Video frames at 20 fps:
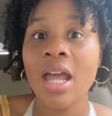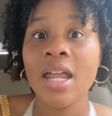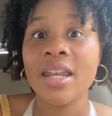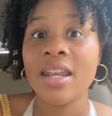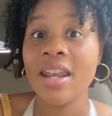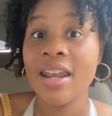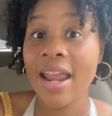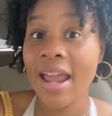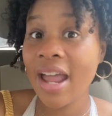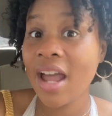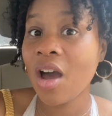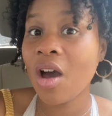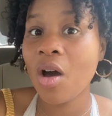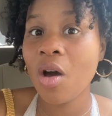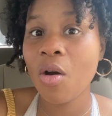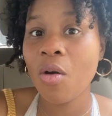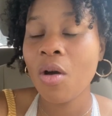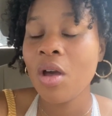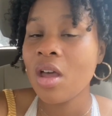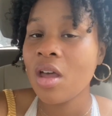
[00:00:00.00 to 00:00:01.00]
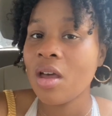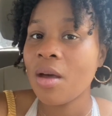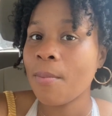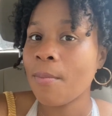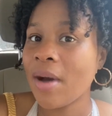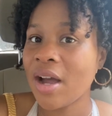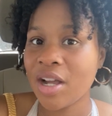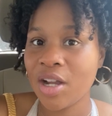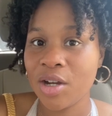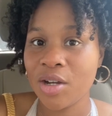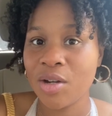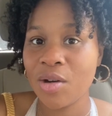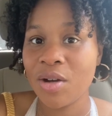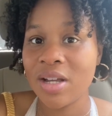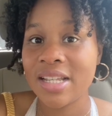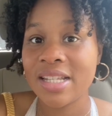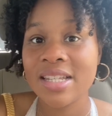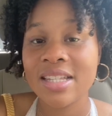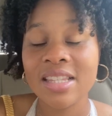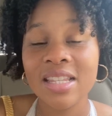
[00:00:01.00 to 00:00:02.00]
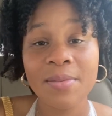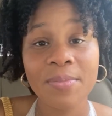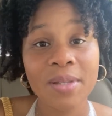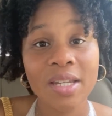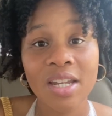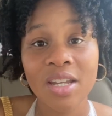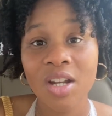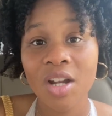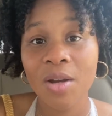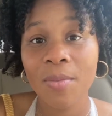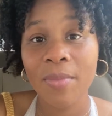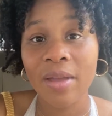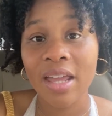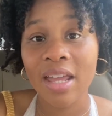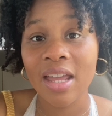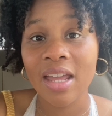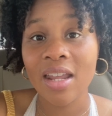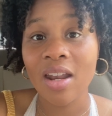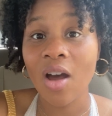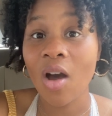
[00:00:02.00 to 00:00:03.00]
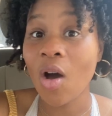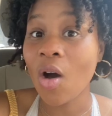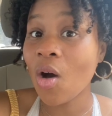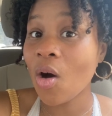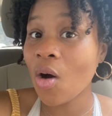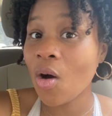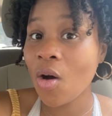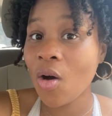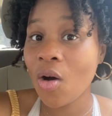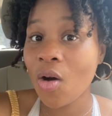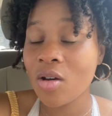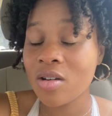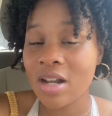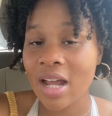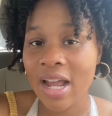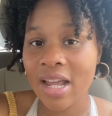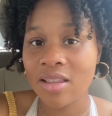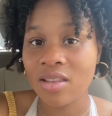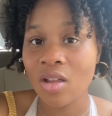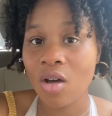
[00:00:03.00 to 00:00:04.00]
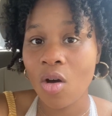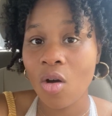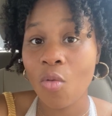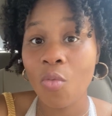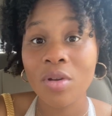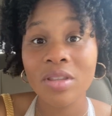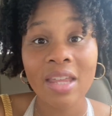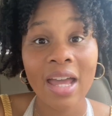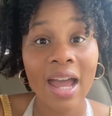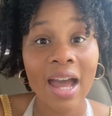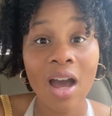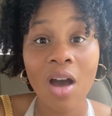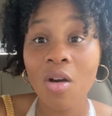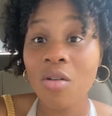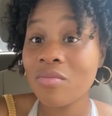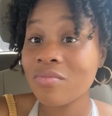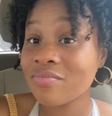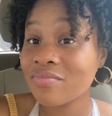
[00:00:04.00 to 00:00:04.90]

Now, my girl is sleeping in her bed all night long without